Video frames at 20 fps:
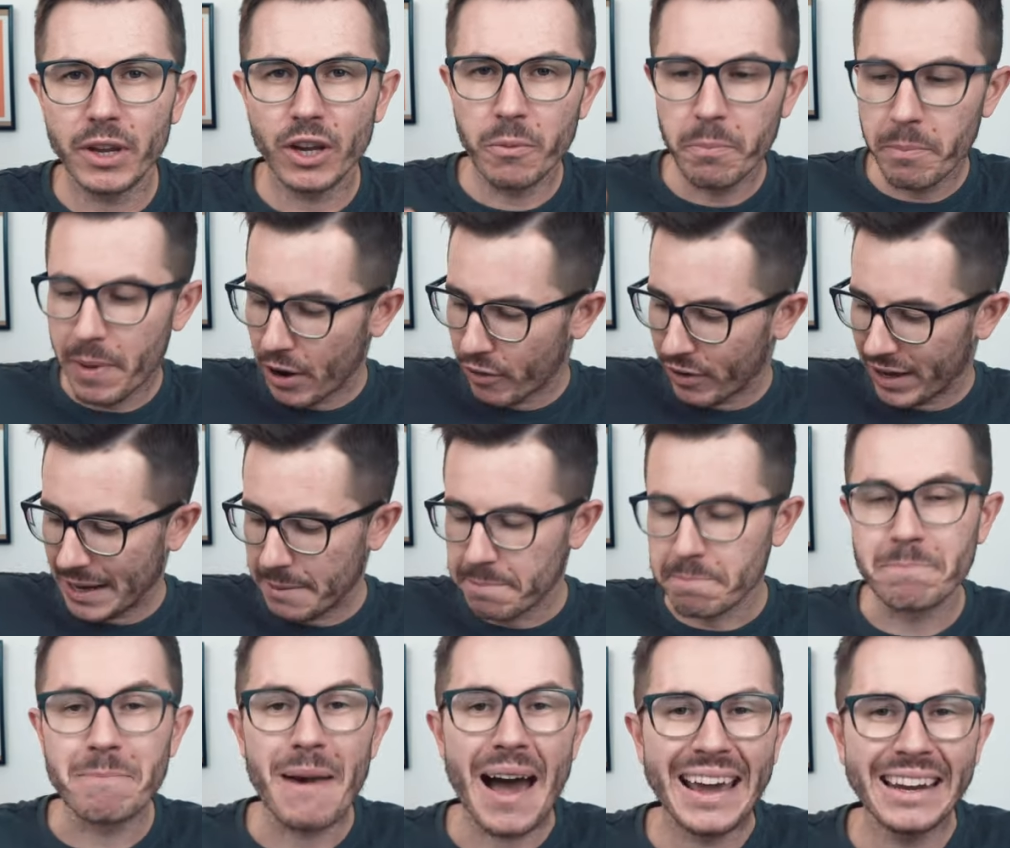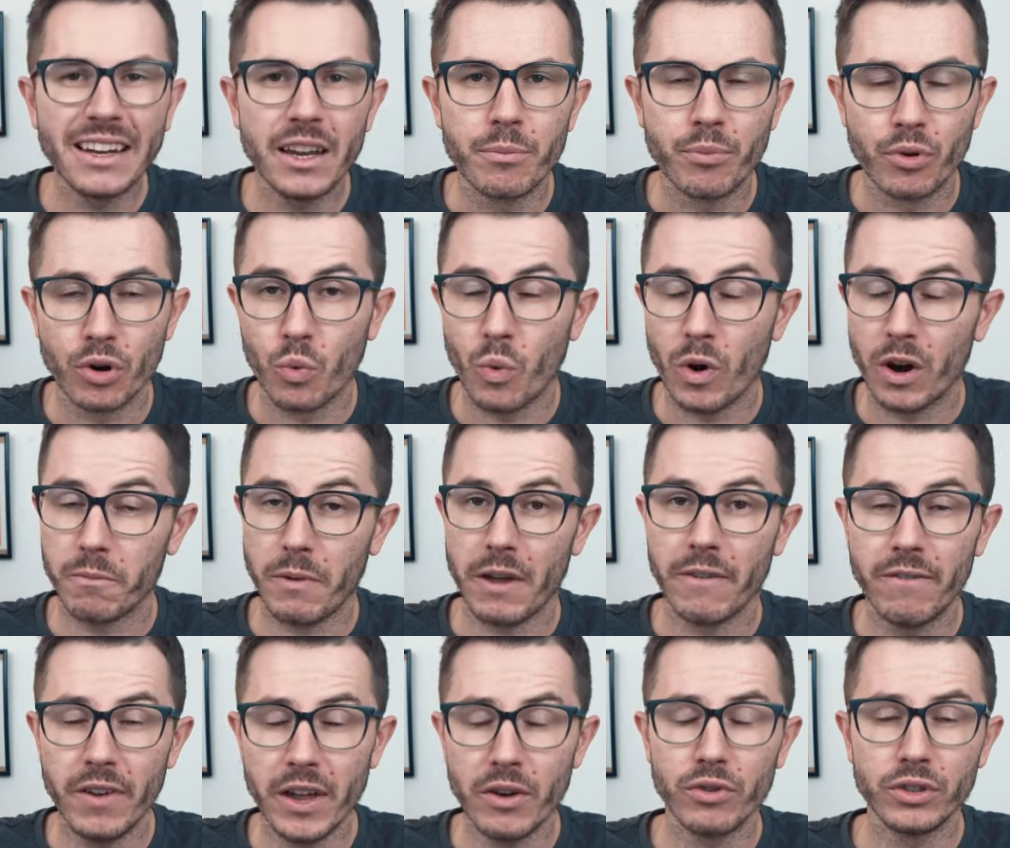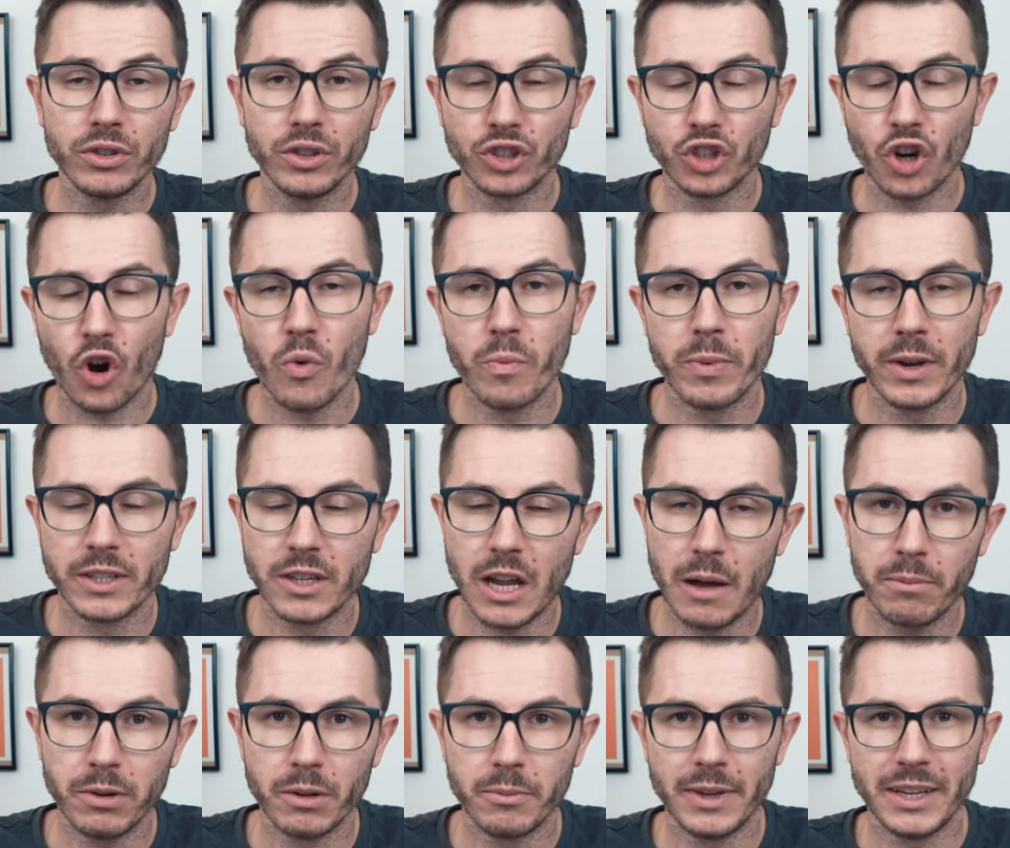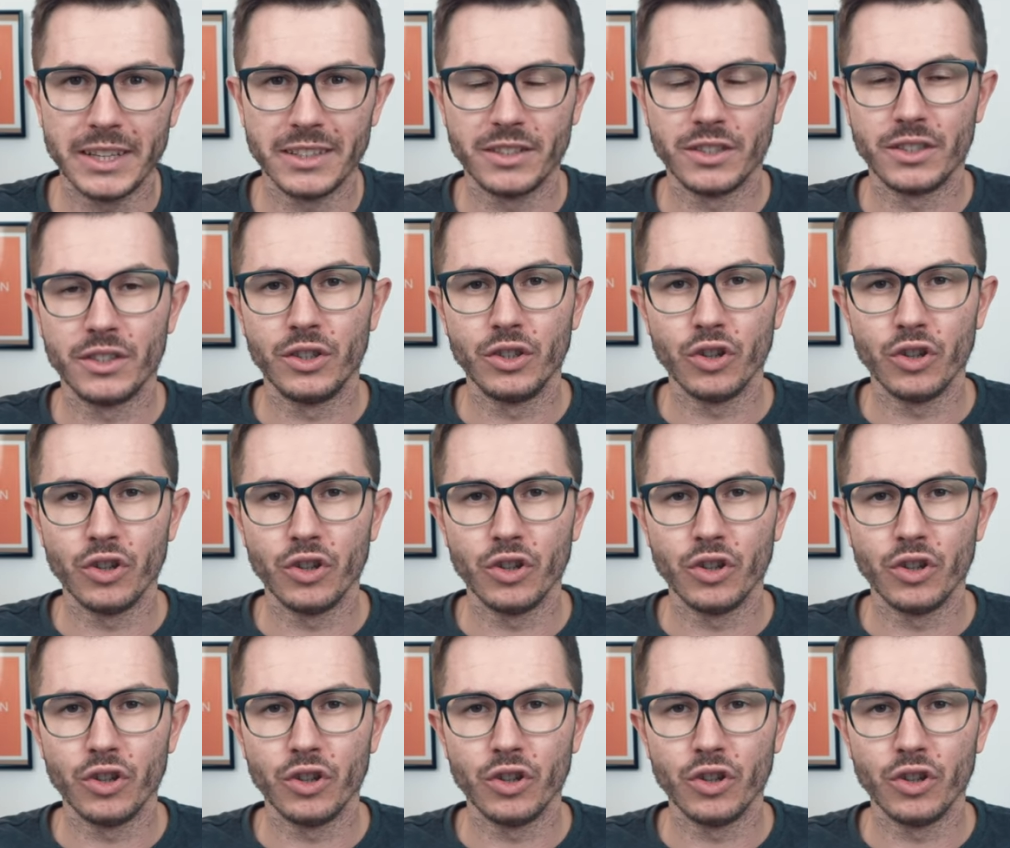be comparing Mind Lab Pro, one of my favorite nootropic supplements,